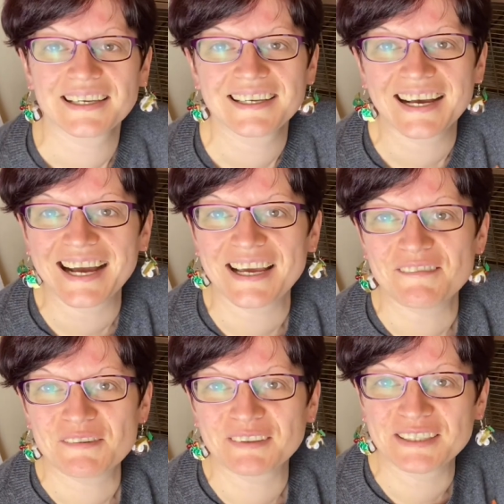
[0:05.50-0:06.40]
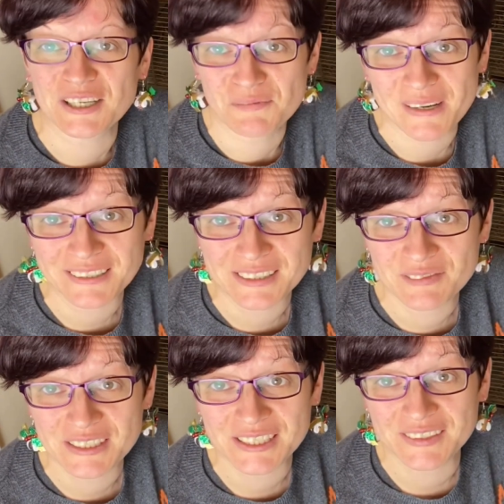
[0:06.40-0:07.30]
Hi everyone and
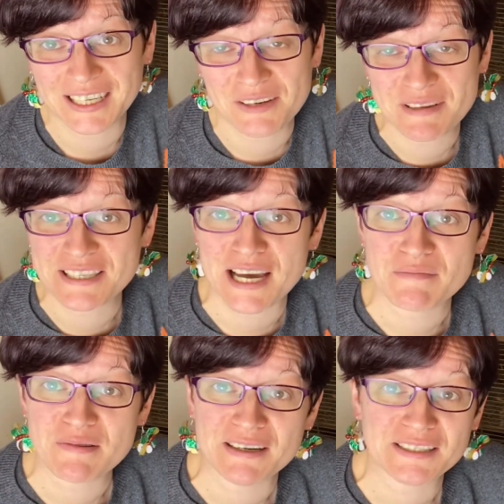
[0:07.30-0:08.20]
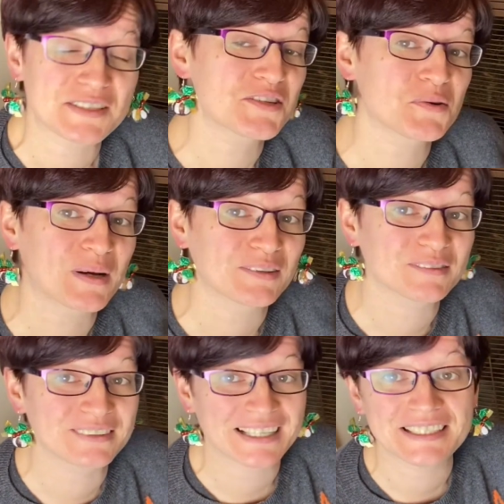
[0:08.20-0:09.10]
welcome to Isami Rat's
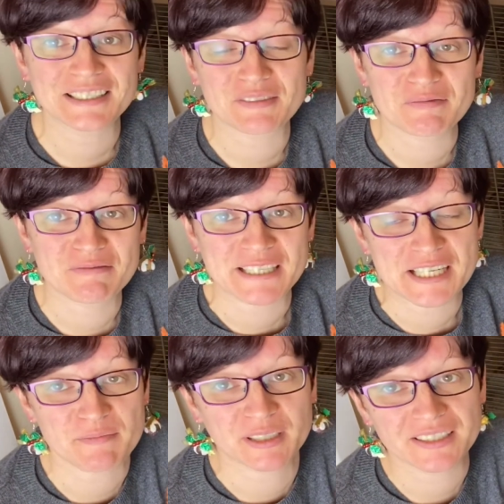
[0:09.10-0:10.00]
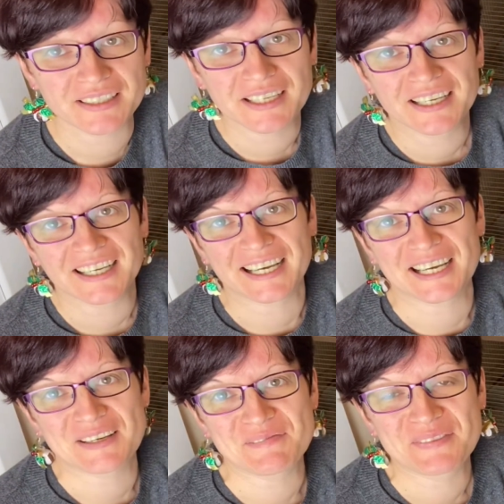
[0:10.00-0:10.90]
12 Days of Enrichment.
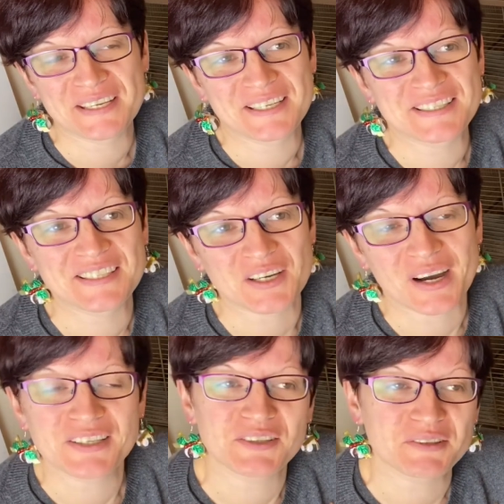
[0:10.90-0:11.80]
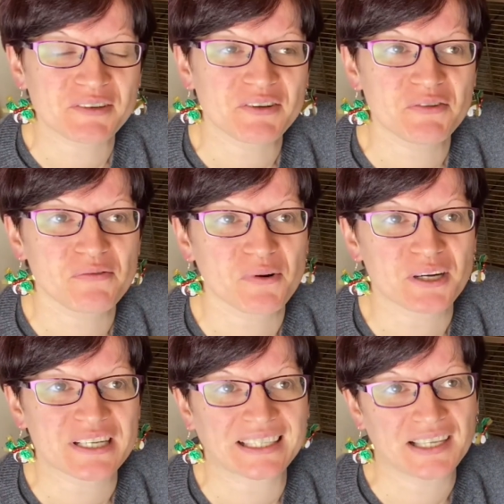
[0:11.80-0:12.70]
So I don't know if you've
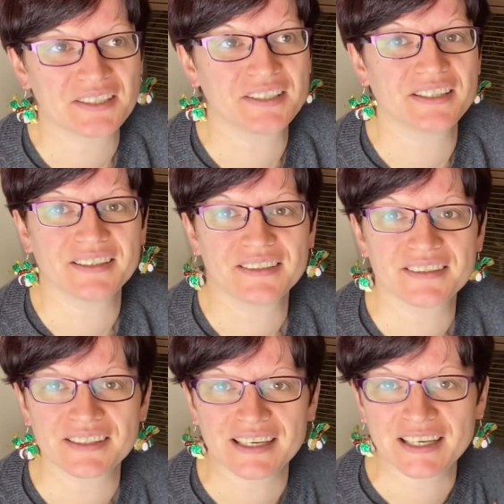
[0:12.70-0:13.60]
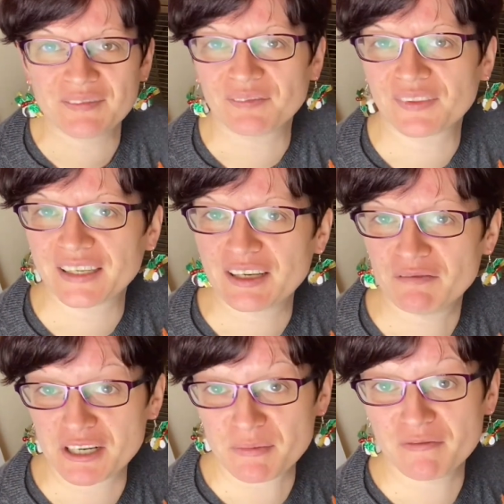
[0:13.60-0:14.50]
watched last year's
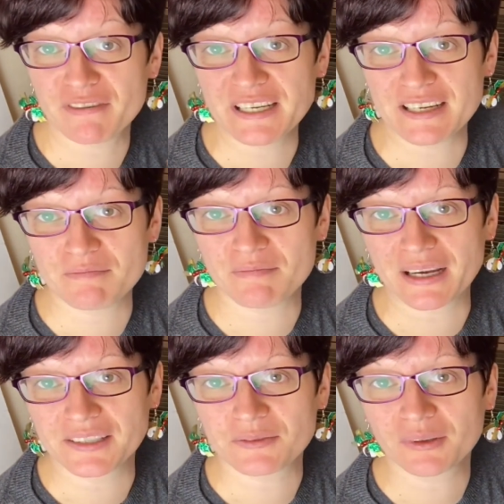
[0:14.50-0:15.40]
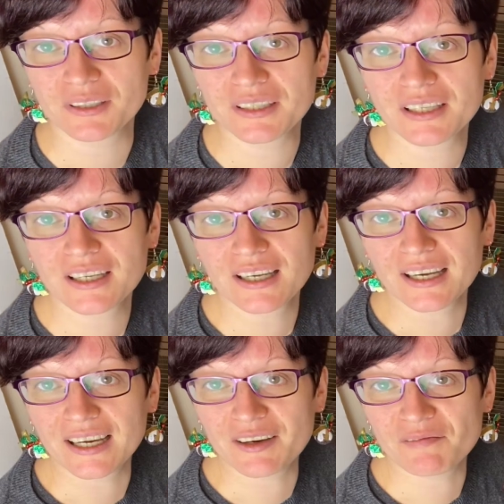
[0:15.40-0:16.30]
enrichment feeding based one,
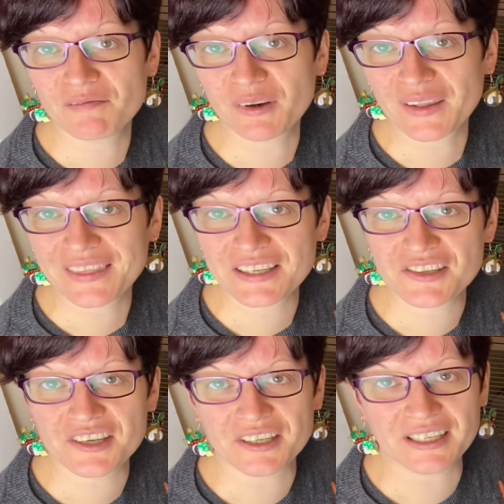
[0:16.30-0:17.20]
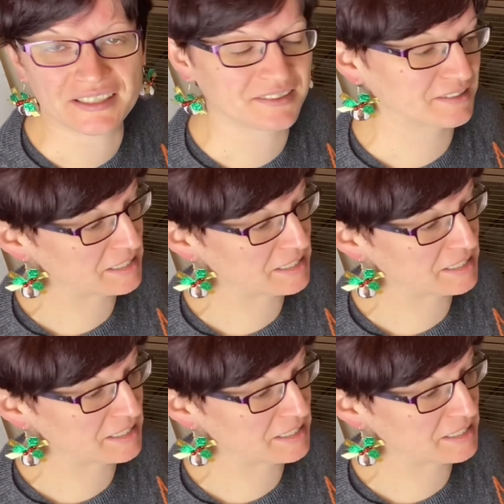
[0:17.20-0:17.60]
but this year is